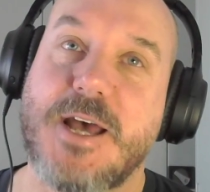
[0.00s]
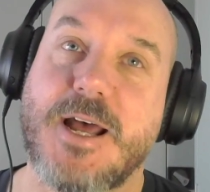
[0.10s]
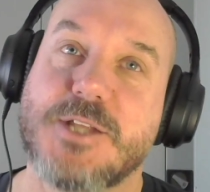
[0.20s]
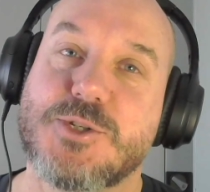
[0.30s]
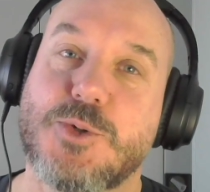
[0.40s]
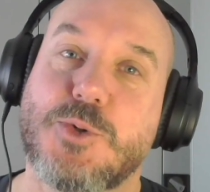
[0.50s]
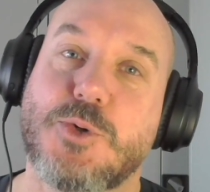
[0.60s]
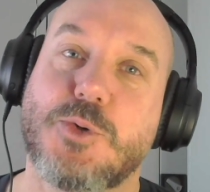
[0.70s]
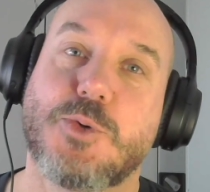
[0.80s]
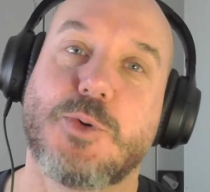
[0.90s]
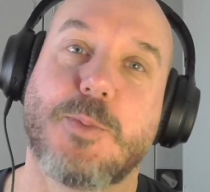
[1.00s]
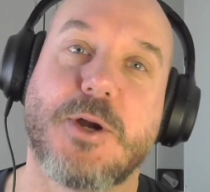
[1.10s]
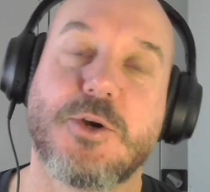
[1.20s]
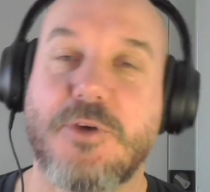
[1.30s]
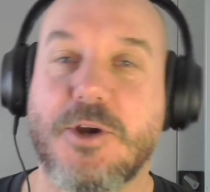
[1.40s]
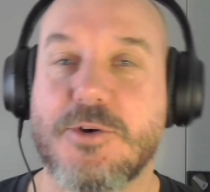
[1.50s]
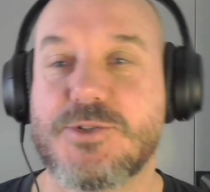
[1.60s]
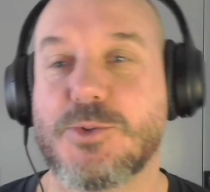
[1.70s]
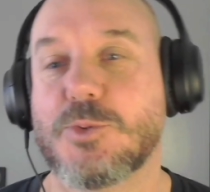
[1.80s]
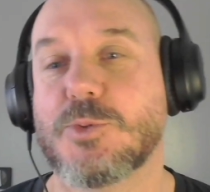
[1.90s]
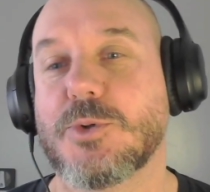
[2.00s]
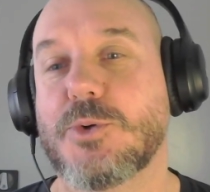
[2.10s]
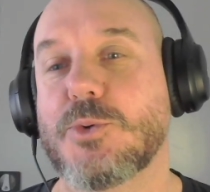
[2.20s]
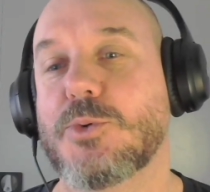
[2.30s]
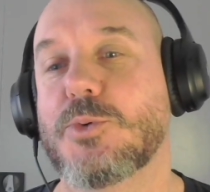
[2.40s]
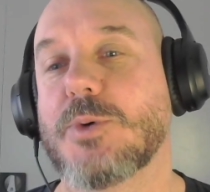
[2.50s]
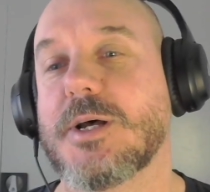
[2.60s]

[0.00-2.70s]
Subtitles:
out to my good friend Crystal, who,